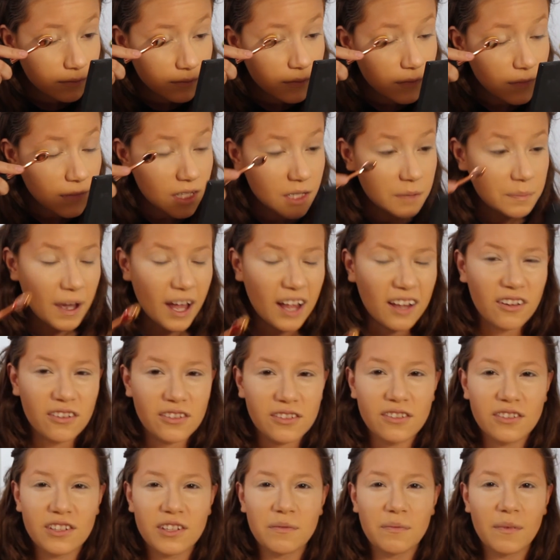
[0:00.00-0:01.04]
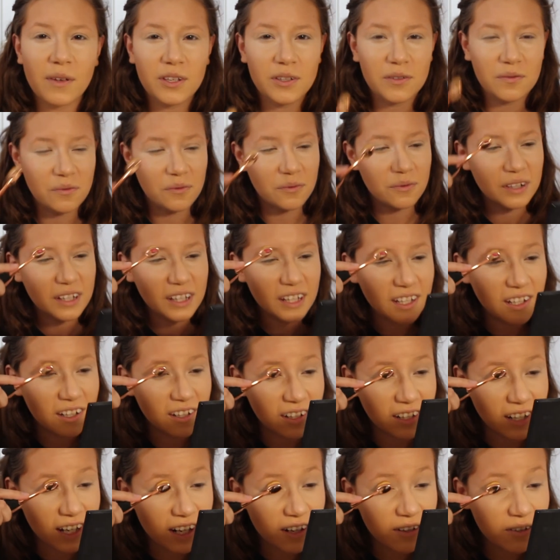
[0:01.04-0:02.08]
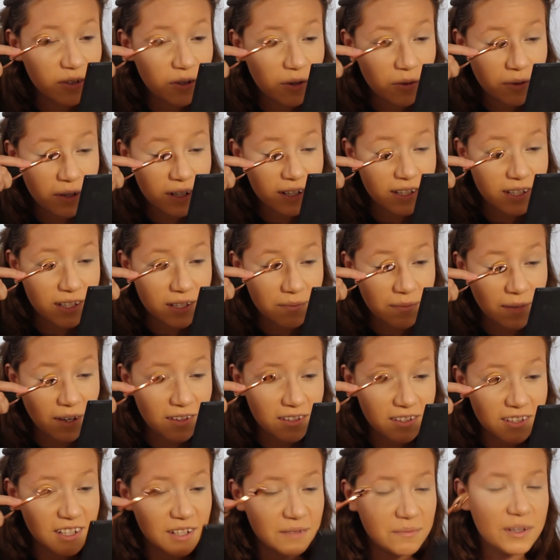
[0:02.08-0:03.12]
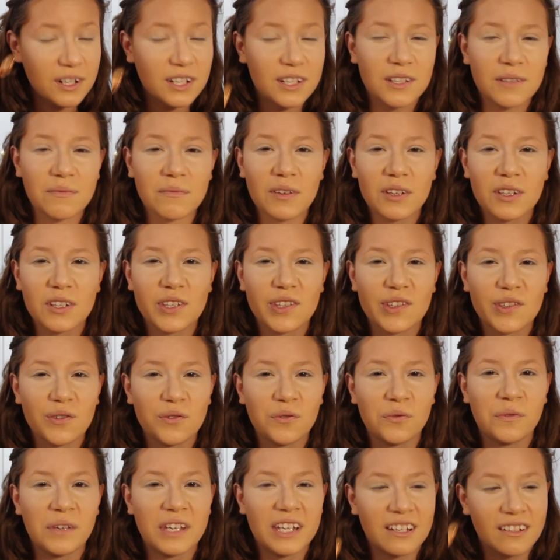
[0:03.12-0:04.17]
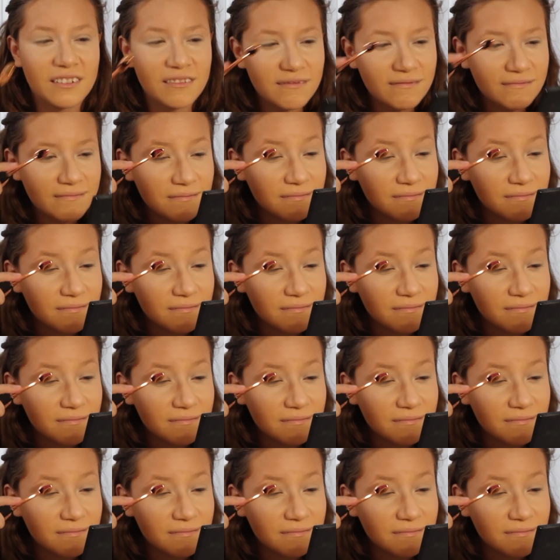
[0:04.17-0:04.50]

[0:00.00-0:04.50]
This palette also smells really good. I don't know what it smells like, but it smells sweet.